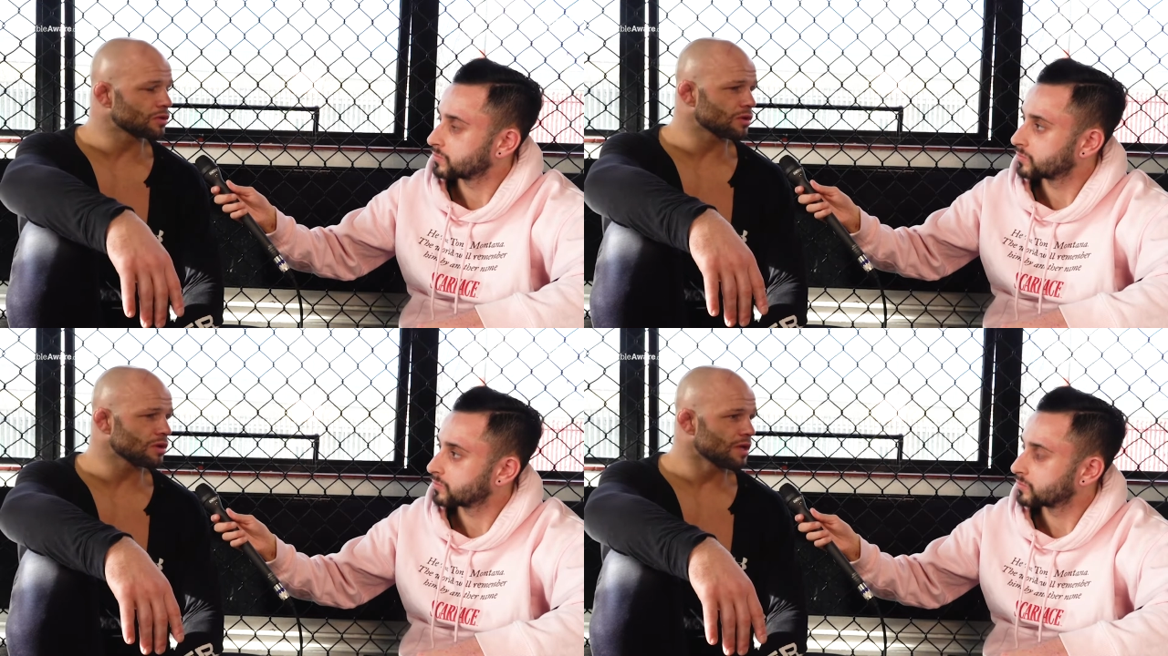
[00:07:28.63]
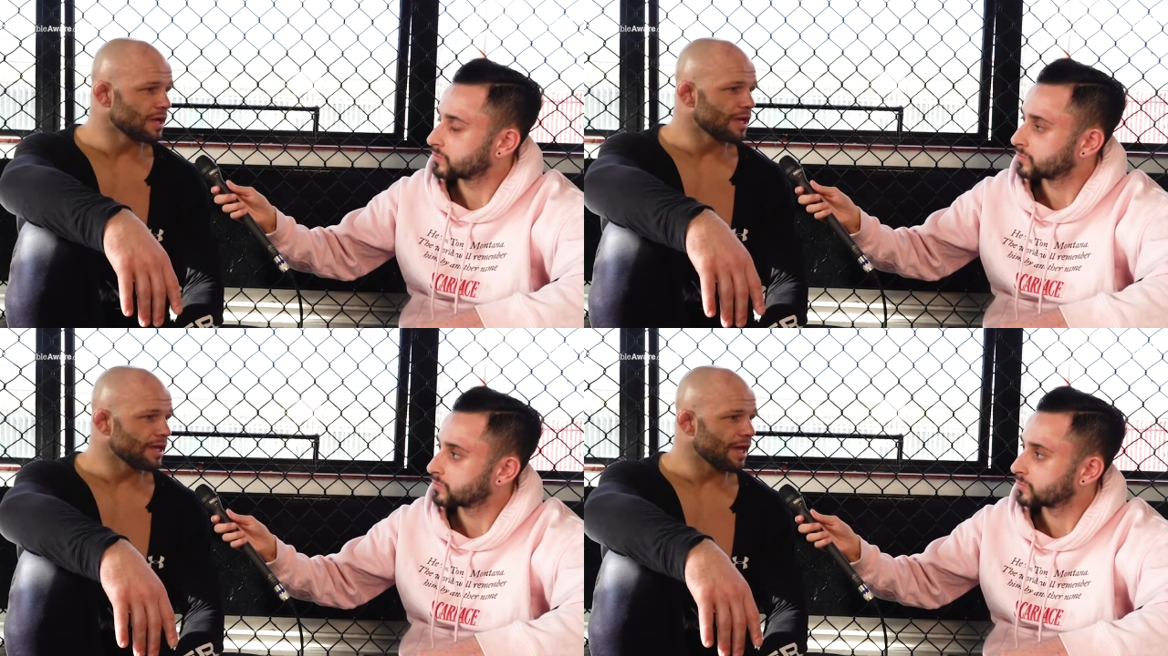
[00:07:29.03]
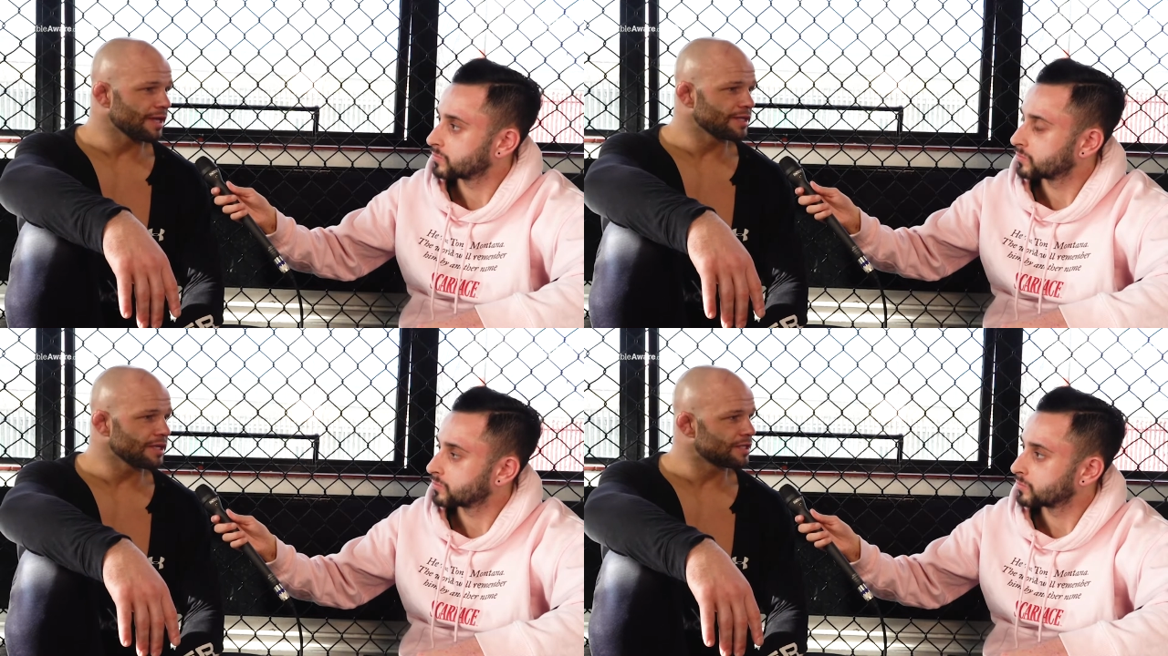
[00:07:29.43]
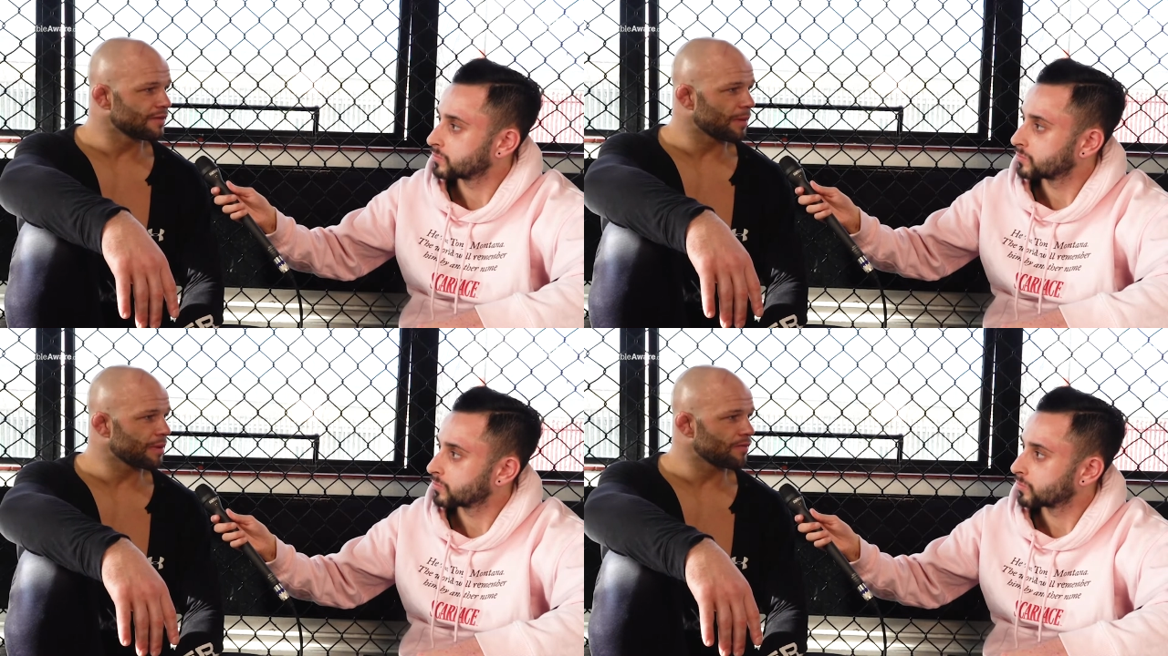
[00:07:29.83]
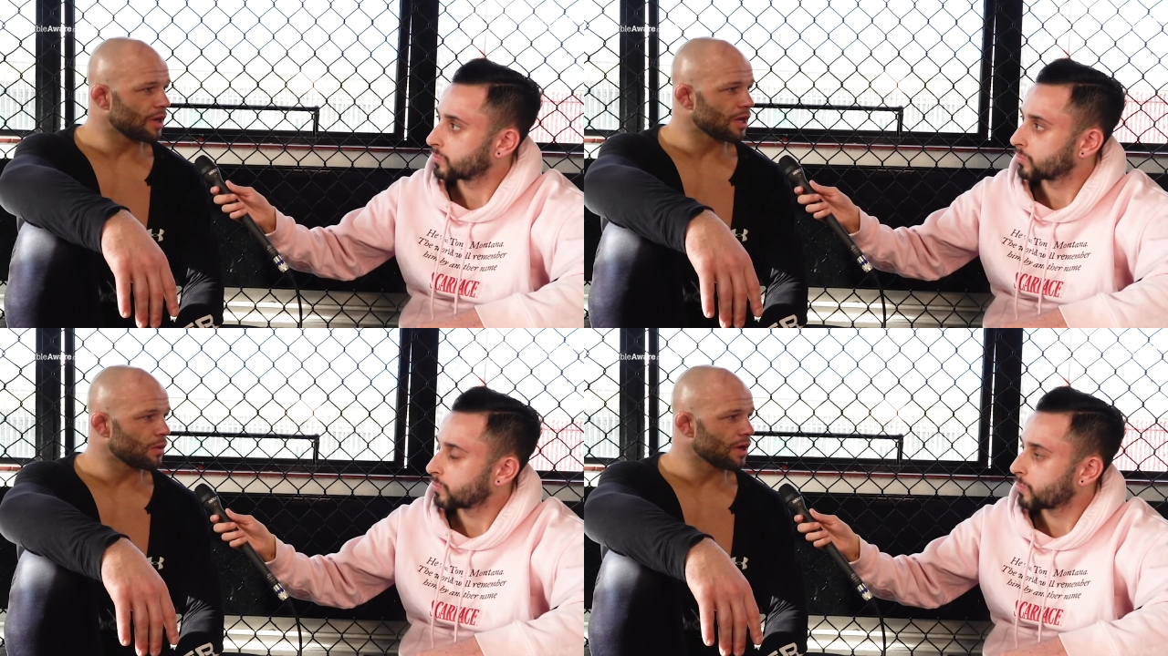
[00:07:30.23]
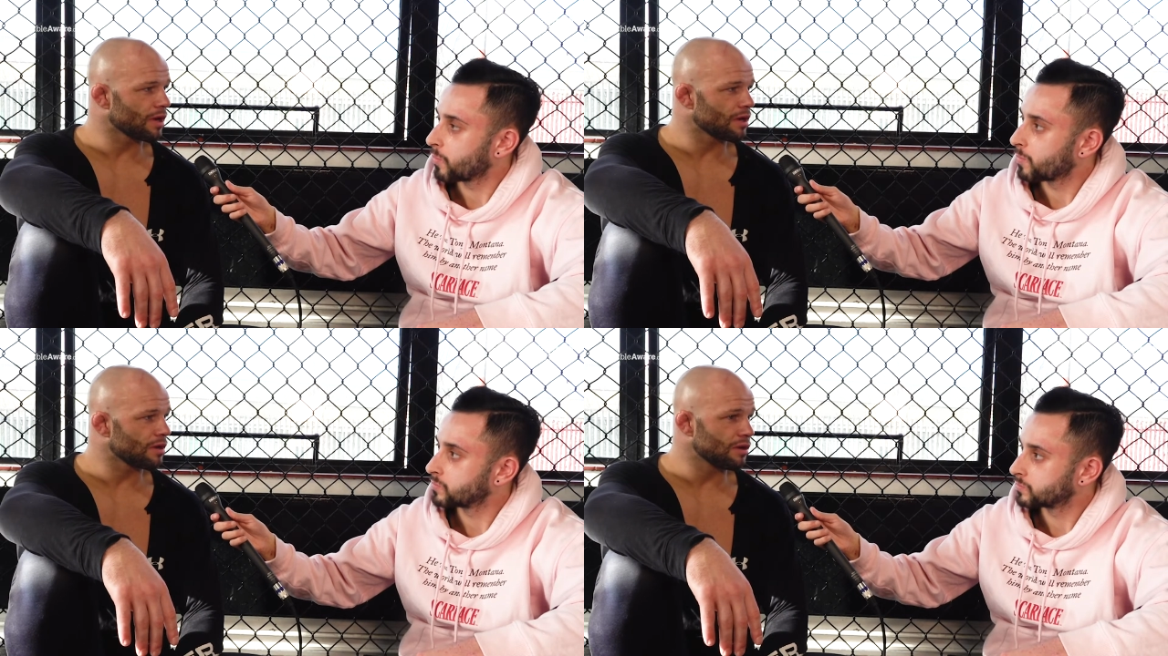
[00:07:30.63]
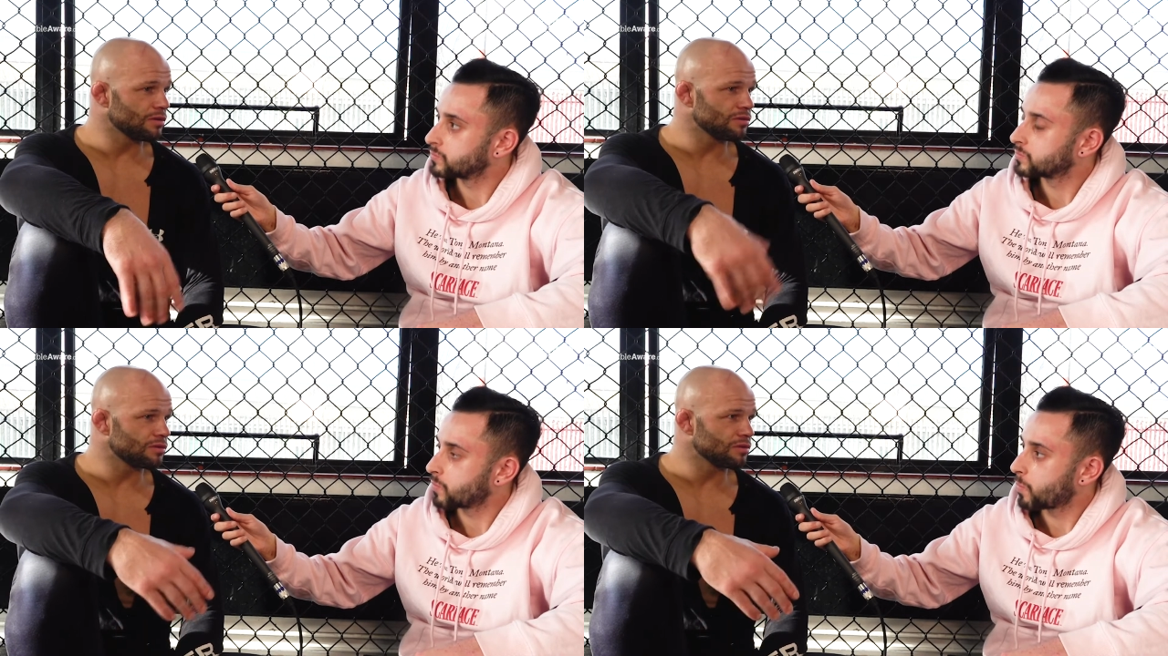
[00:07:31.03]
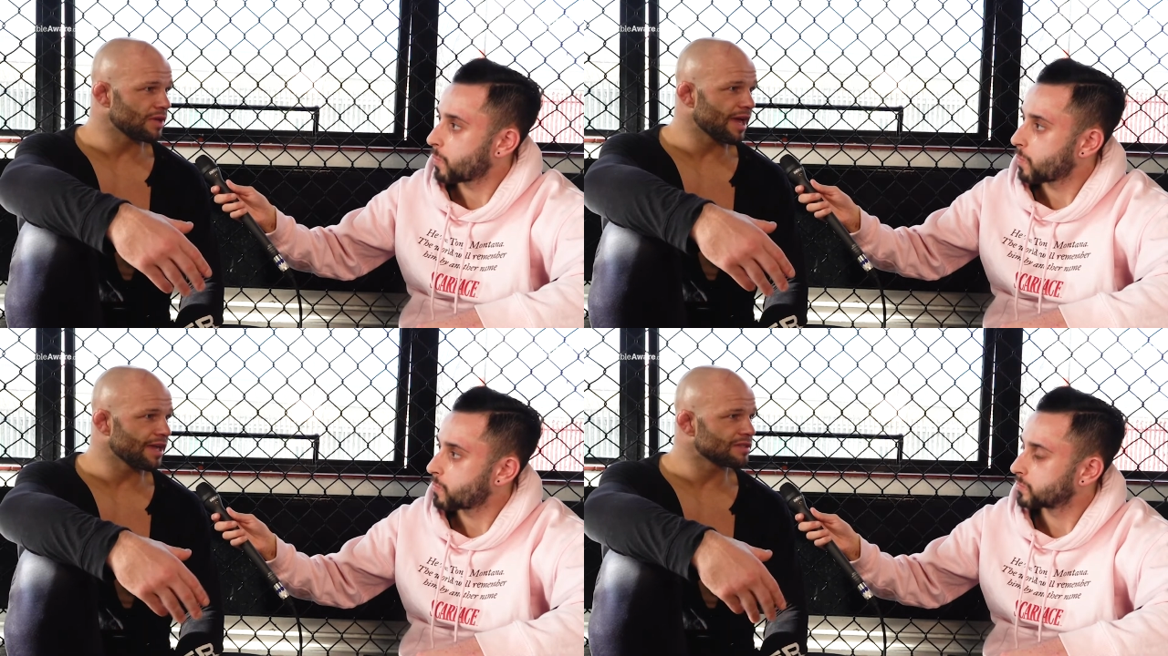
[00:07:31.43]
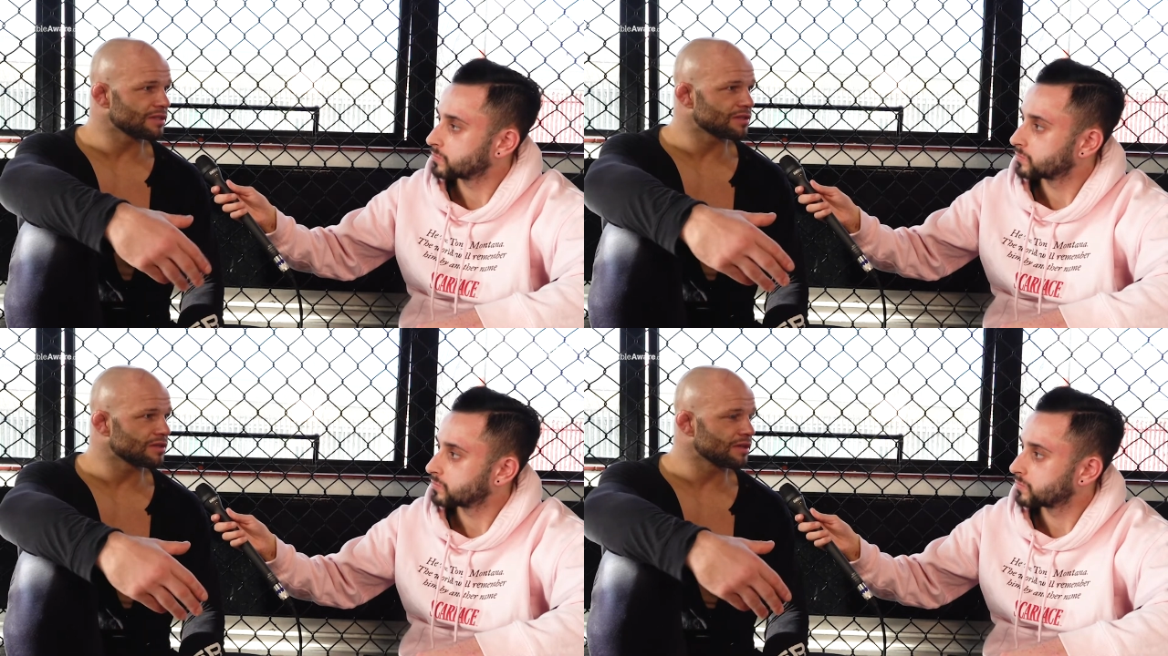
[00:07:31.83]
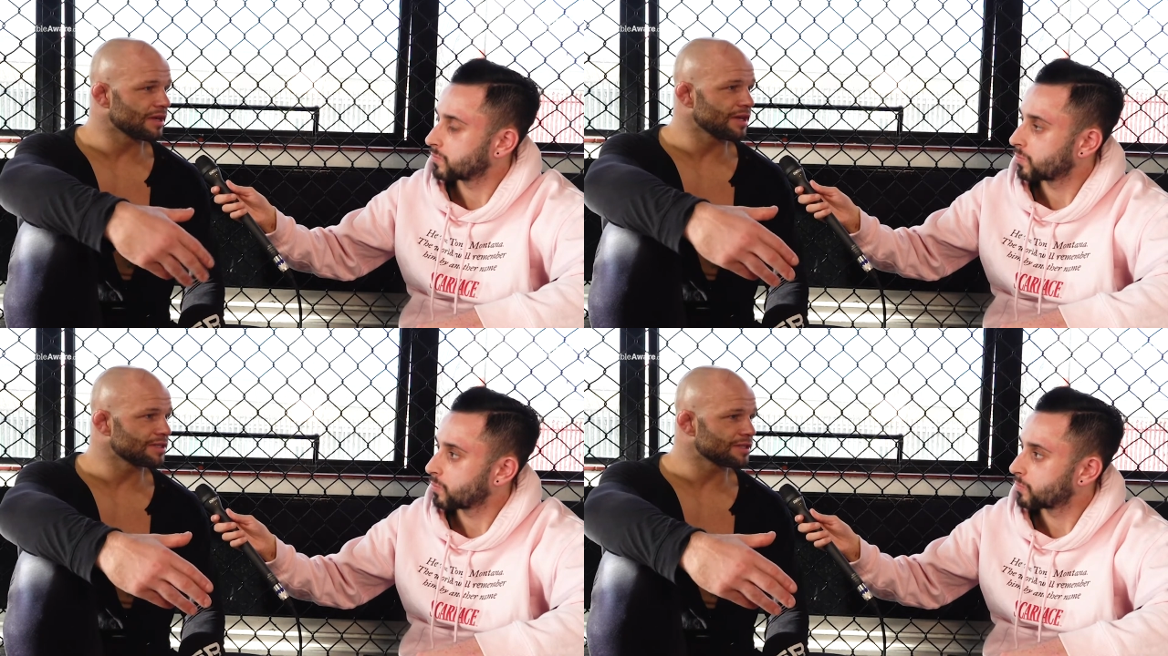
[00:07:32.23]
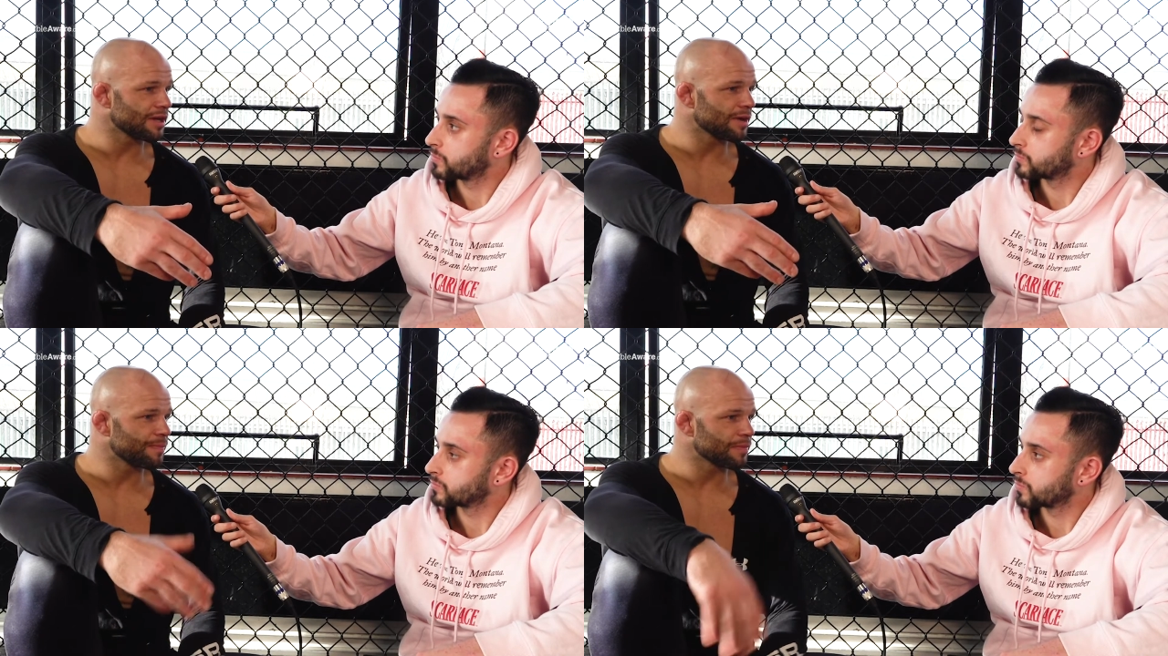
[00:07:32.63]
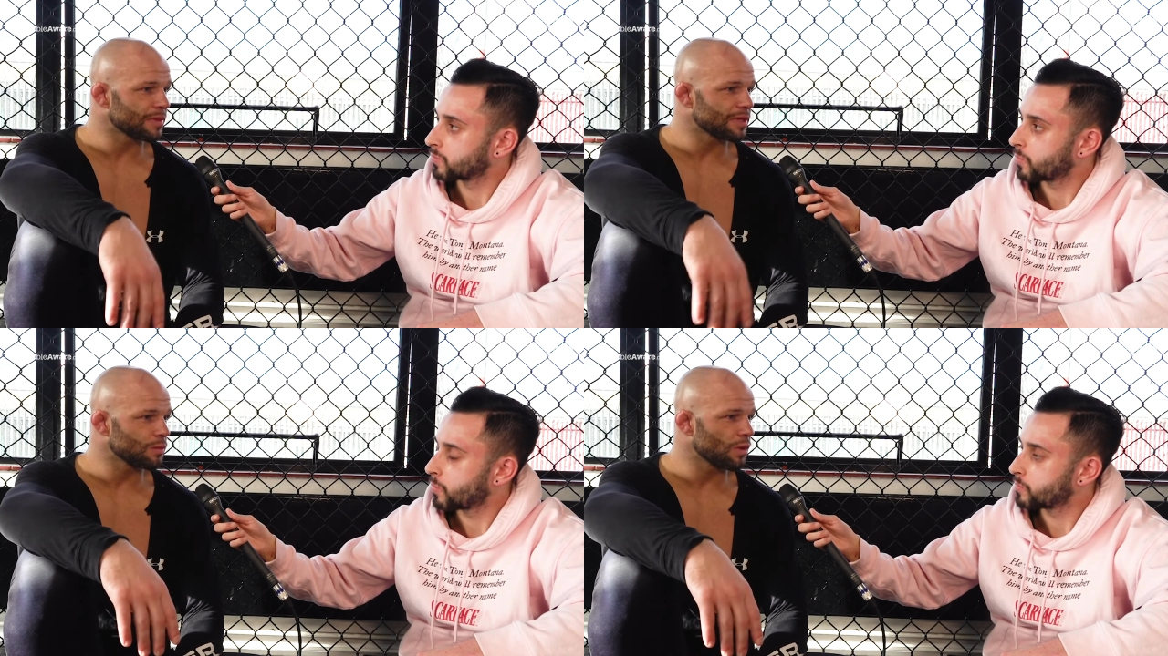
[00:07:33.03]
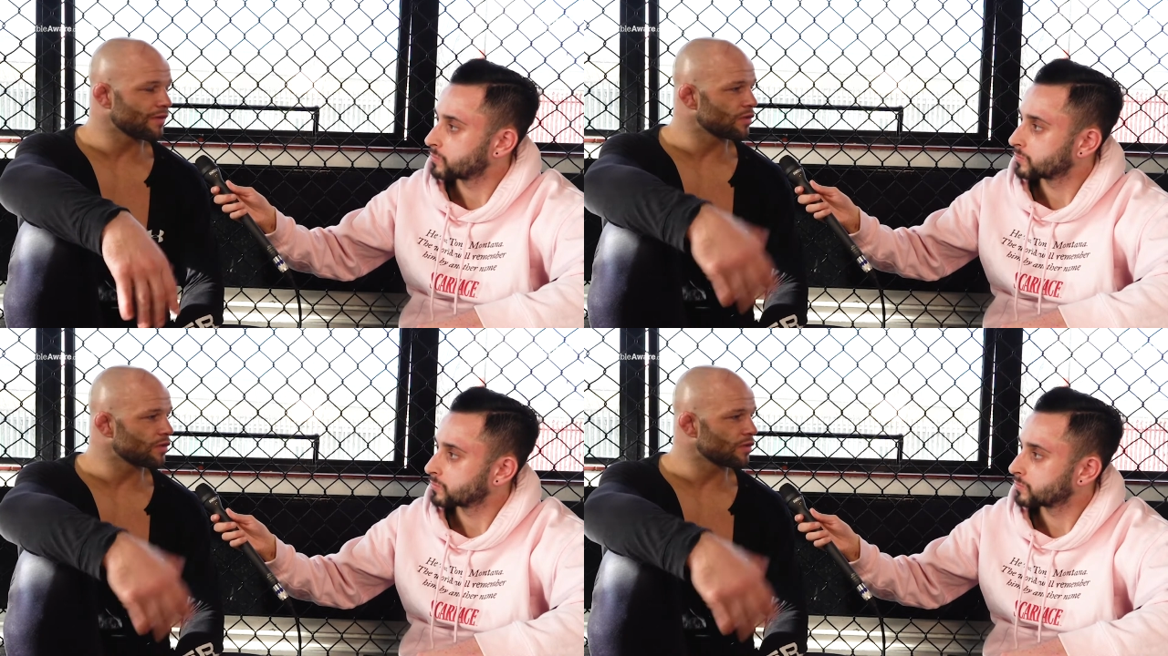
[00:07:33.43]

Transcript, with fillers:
Speaker 1: So, yeah, he's he's developing really quick, and yeah, it's it's, it's um, we have a